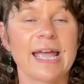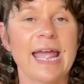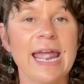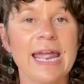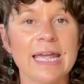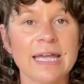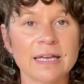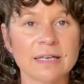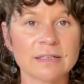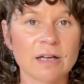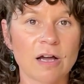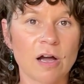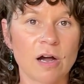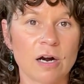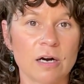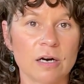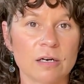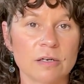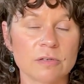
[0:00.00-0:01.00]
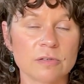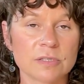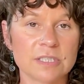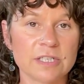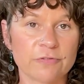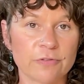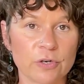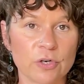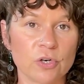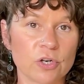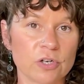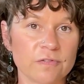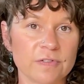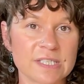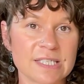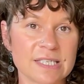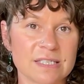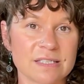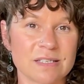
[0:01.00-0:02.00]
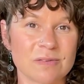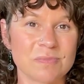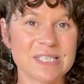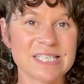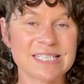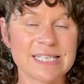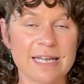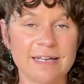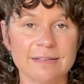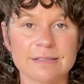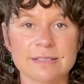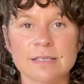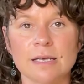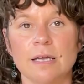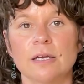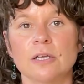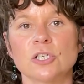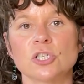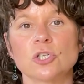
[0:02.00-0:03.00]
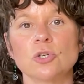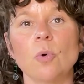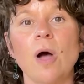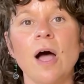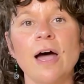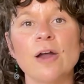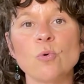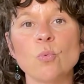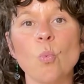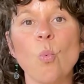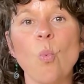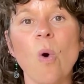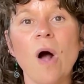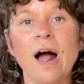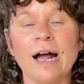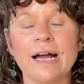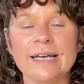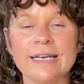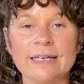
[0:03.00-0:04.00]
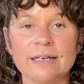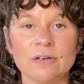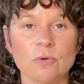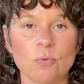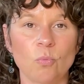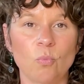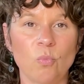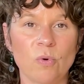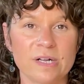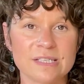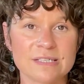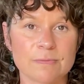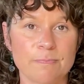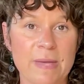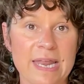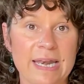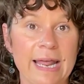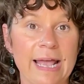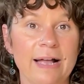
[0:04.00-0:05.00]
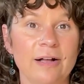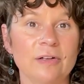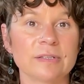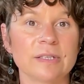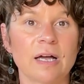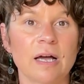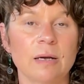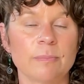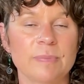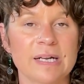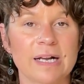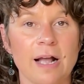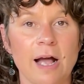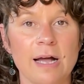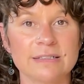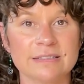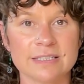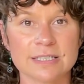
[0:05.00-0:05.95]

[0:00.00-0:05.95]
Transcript: and our different nervous system states to unwind what's been held up and gotten